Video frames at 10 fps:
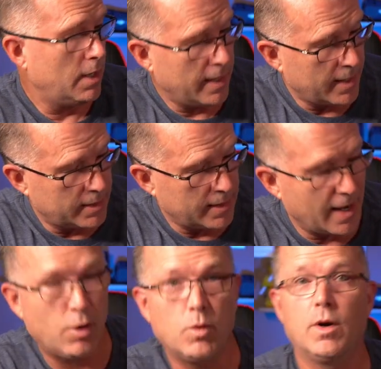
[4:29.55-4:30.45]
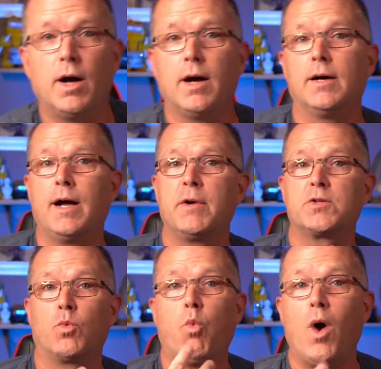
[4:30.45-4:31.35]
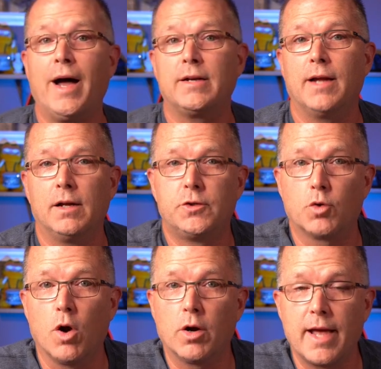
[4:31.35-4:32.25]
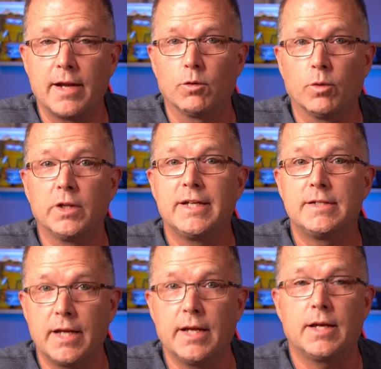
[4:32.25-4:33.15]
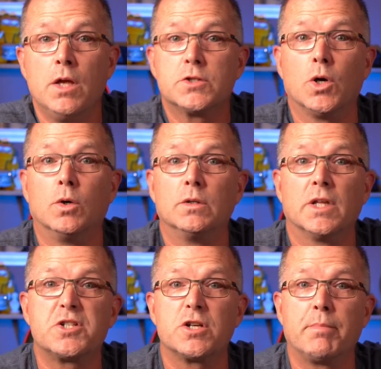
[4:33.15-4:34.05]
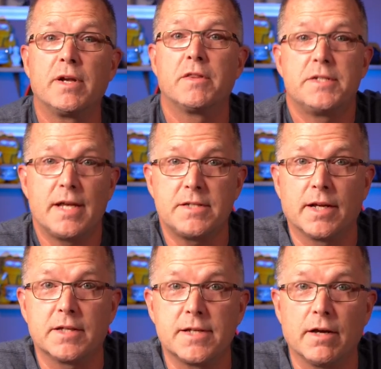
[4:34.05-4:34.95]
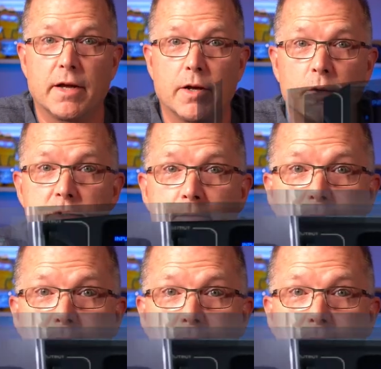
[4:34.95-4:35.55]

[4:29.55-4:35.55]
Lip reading: And how much watt draw can it really take? So let's jump into the testing and see how that goes.